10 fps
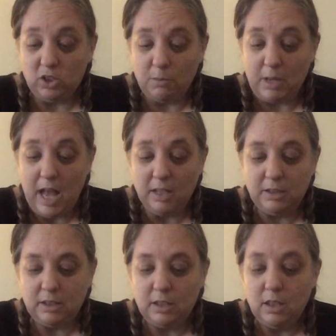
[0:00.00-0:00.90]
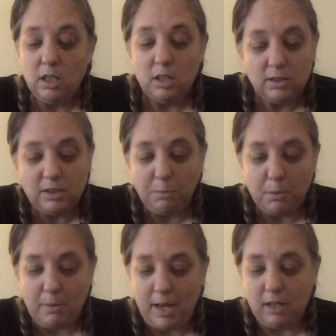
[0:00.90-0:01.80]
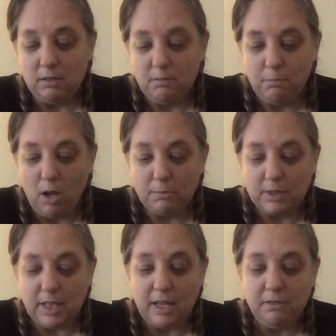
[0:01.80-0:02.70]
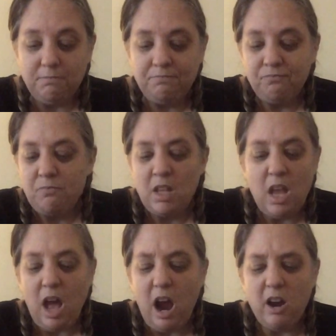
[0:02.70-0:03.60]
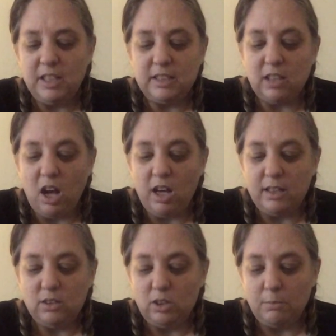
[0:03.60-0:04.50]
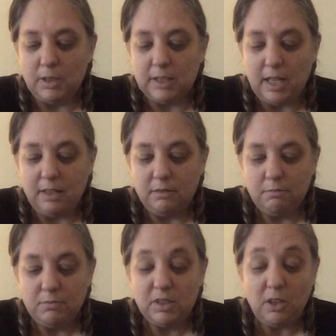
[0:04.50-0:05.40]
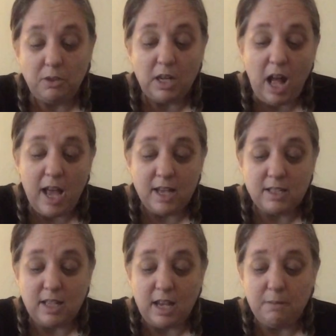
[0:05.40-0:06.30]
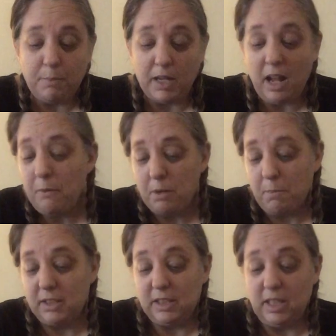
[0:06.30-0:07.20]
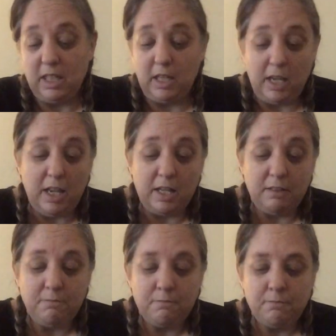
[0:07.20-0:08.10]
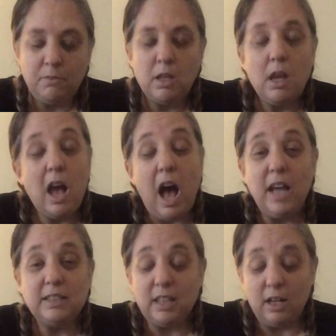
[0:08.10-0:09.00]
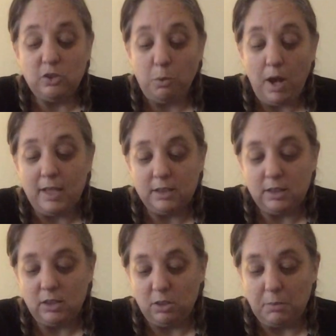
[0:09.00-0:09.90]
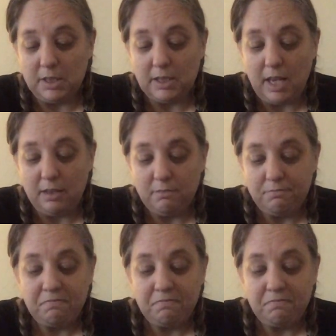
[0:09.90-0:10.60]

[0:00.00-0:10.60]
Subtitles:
Jimmy asked. "Superman," Mom said. "I already saw it," Jimmy said. "So did I said, "but I wouldn't mind seeing it again." "I saw it twice," Jimmy said.